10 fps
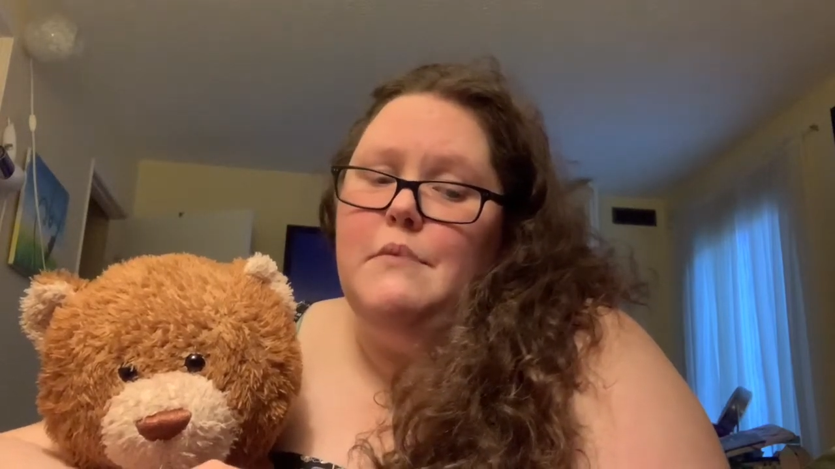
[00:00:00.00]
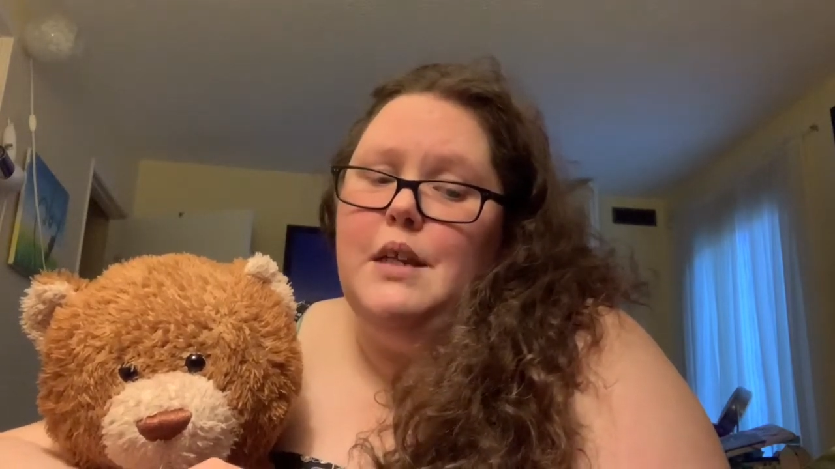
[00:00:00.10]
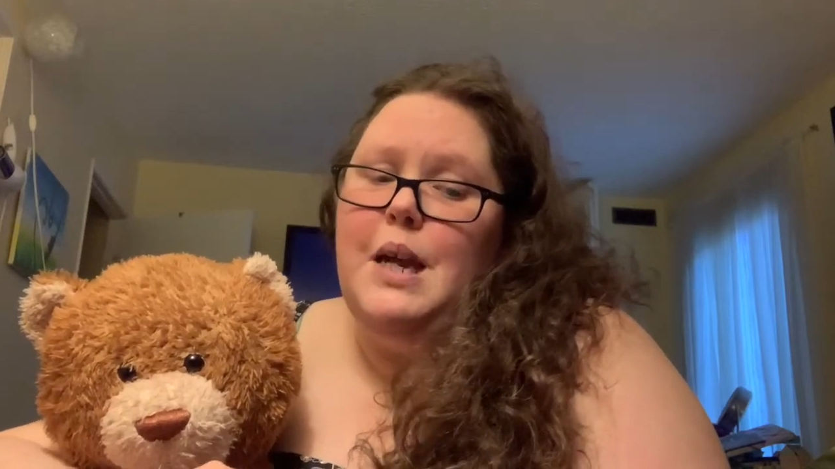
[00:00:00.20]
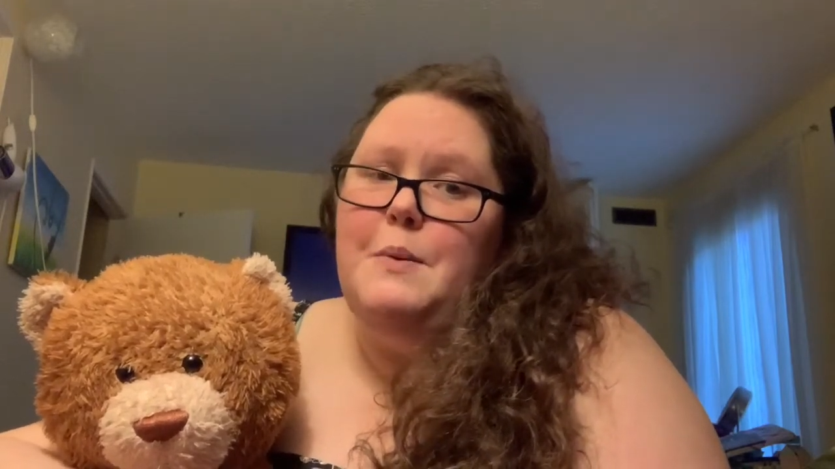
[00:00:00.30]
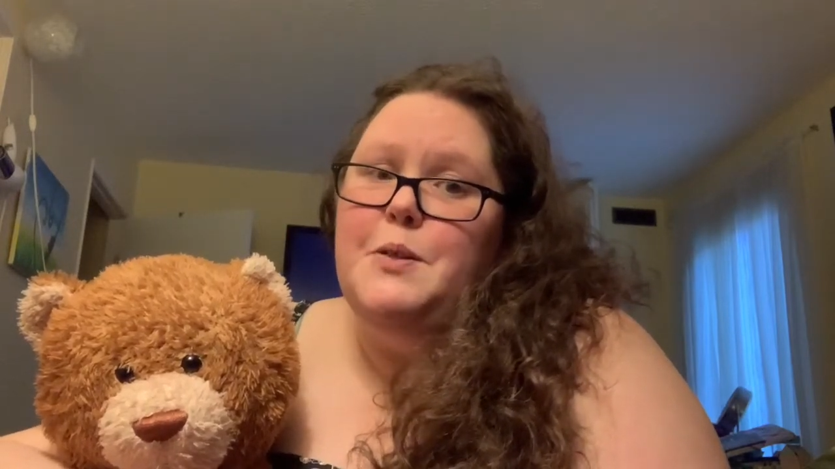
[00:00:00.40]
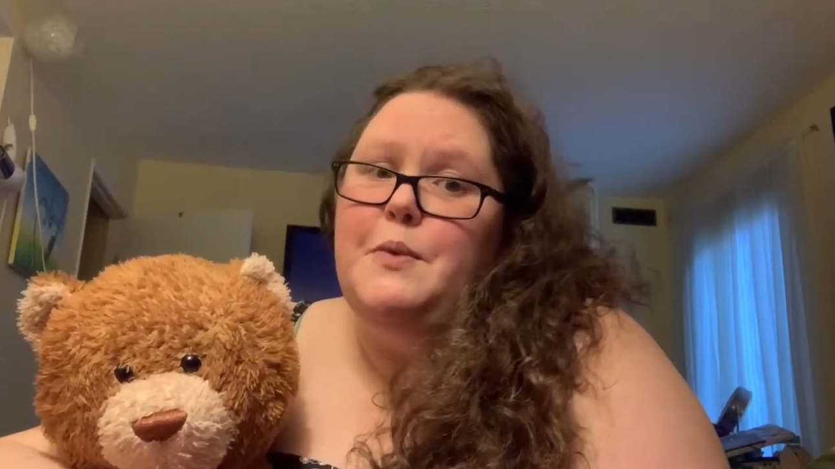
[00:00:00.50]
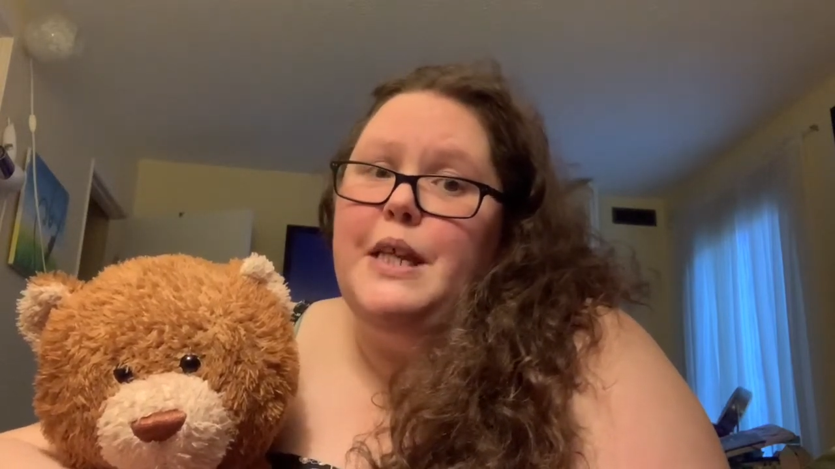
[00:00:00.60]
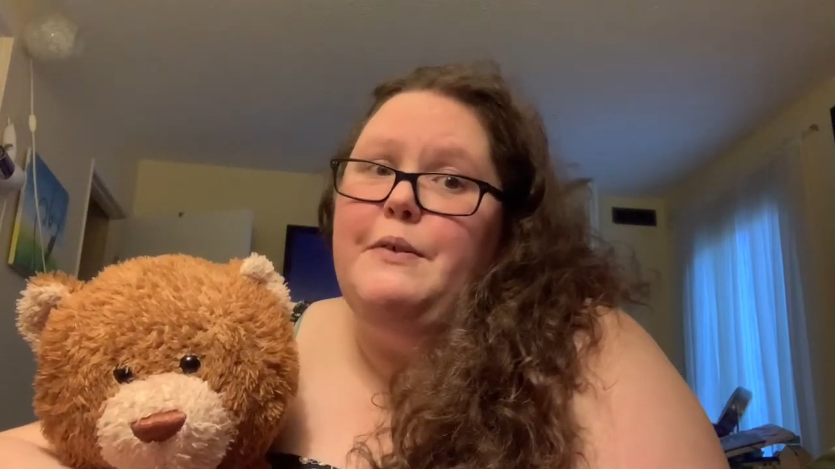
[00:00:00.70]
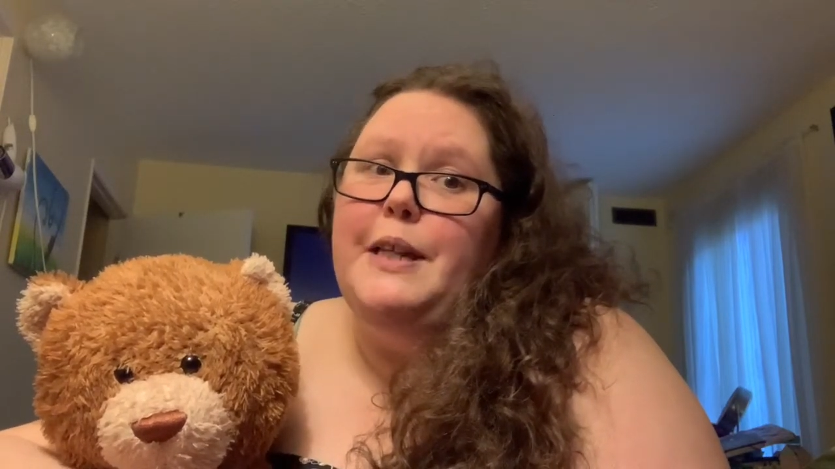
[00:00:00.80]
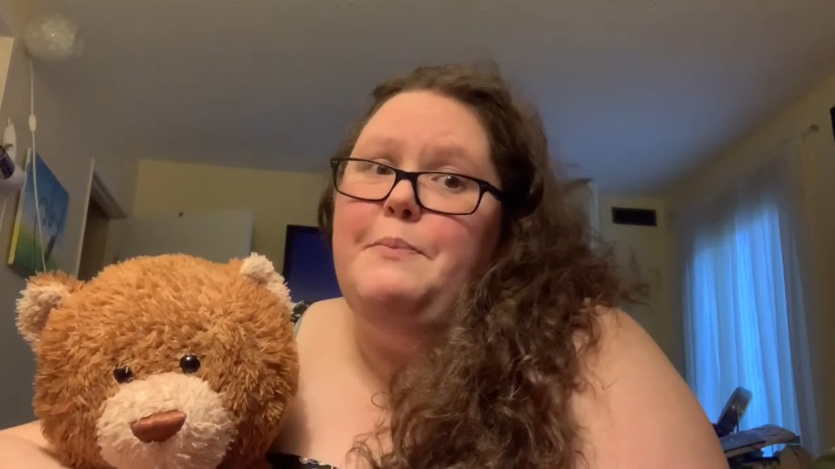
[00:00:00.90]
it was
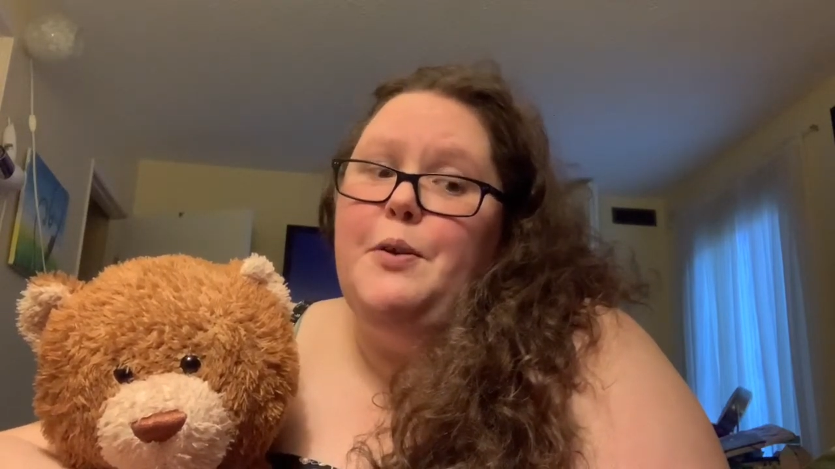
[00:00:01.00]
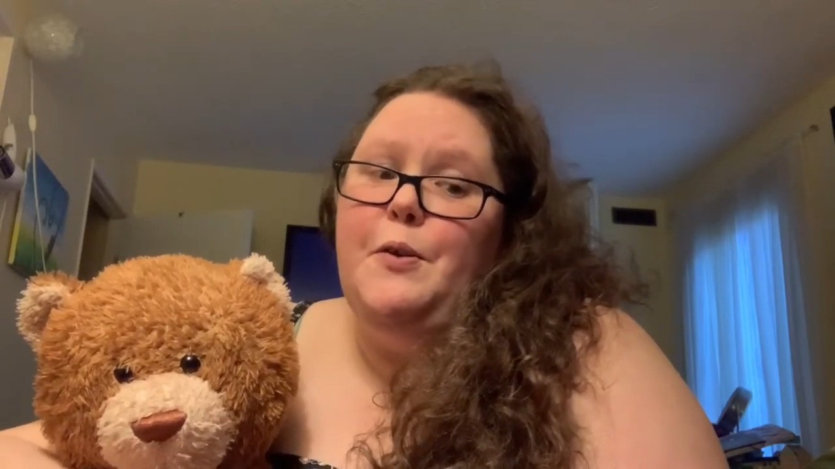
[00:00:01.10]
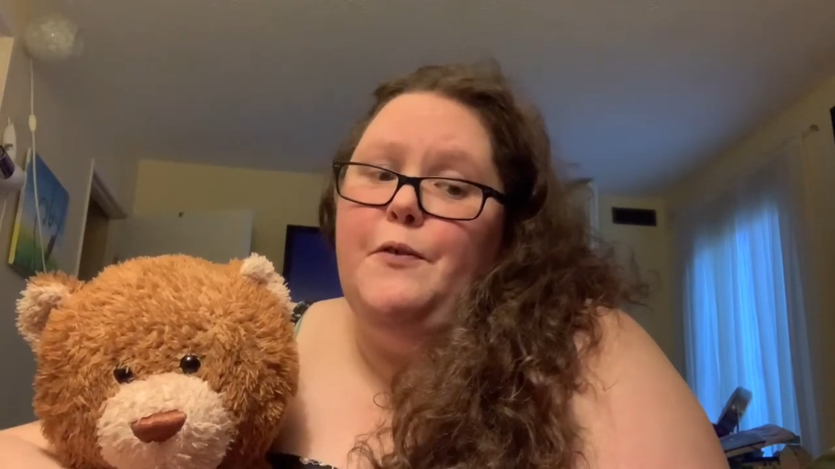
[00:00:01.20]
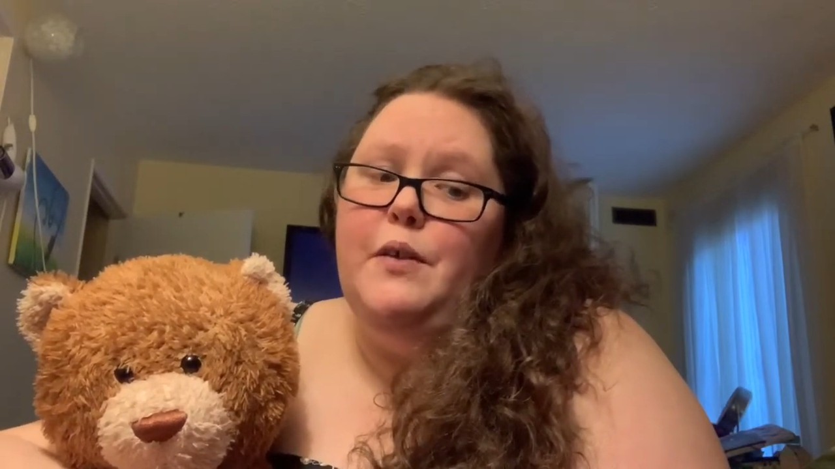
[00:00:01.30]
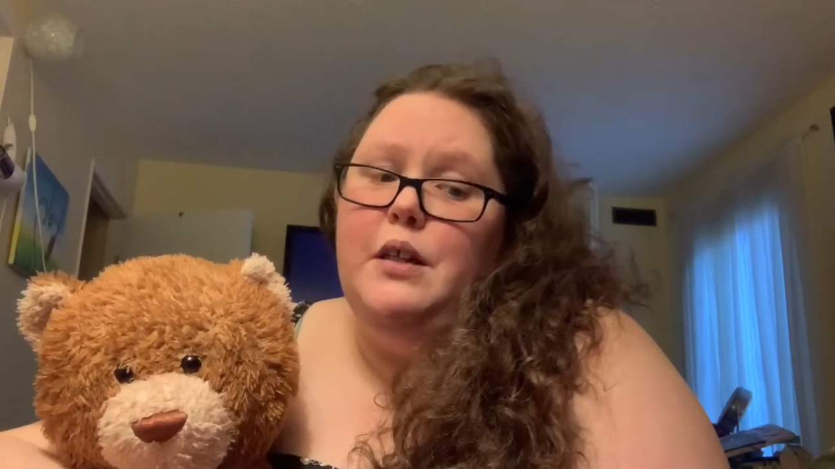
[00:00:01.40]
really, really beautiful.